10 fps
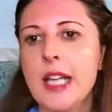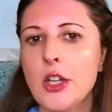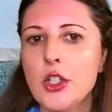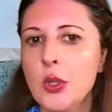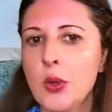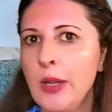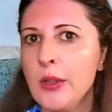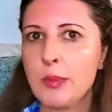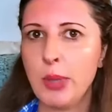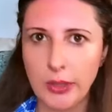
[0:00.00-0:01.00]

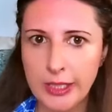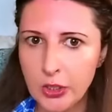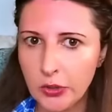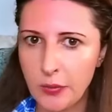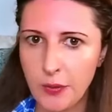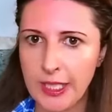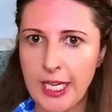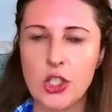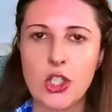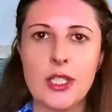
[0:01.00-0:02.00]
underground political
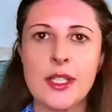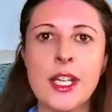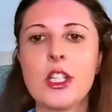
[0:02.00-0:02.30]
affiliations